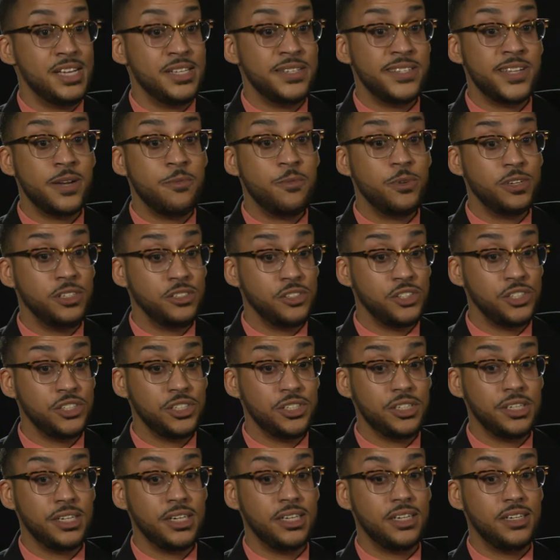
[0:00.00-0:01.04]
Someone
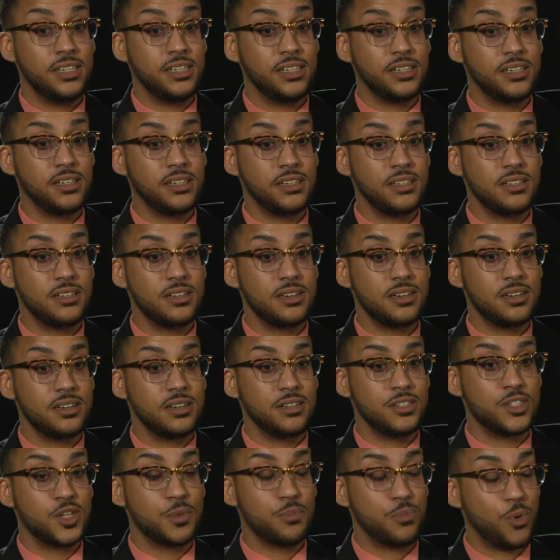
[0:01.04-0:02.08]
should
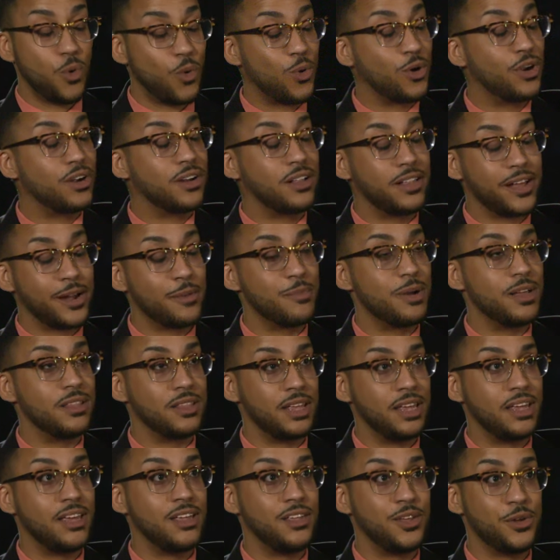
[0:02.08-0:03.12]
support Claremont
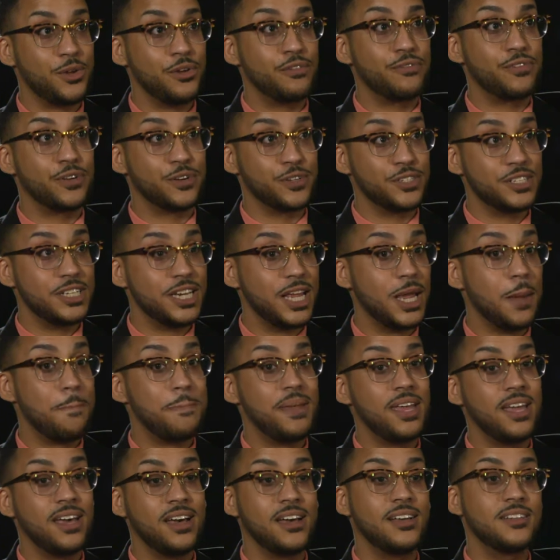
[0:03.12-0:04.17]
Lincoln University
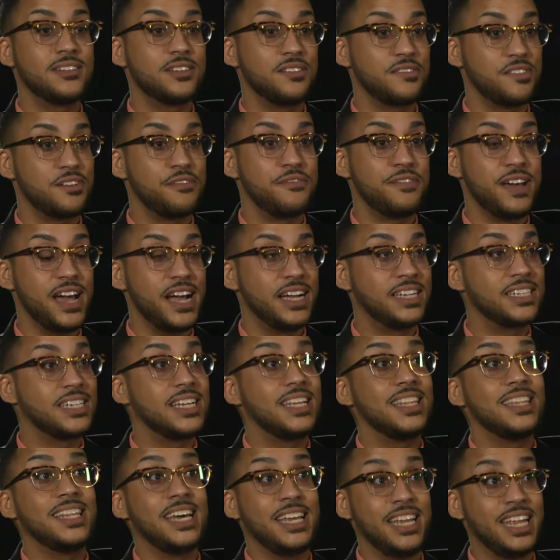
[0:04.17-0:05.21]
because of the fact
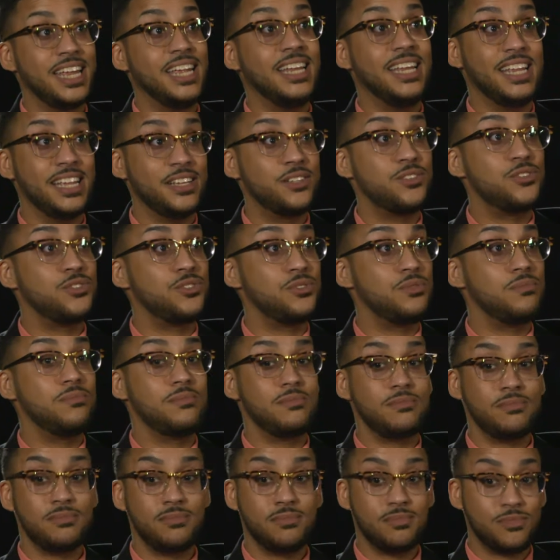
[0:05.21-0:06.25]
that it is
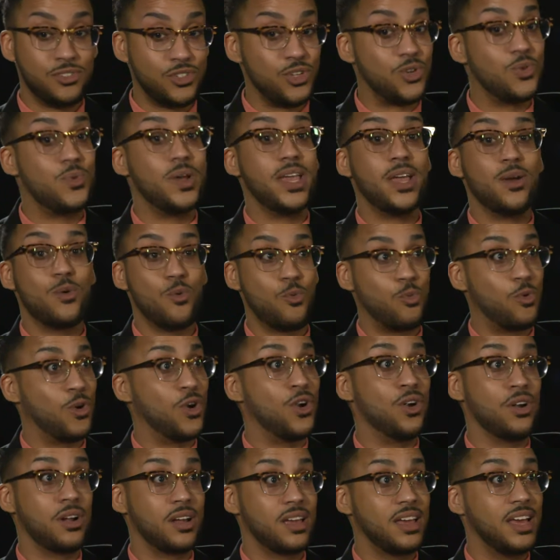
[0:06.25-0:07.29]
doing
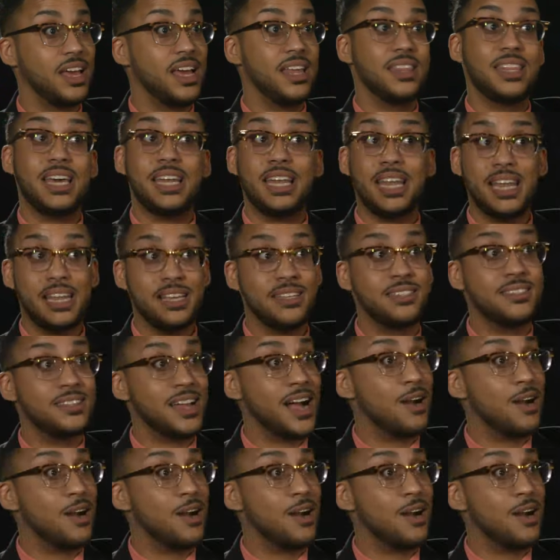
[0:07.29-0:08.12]
work that is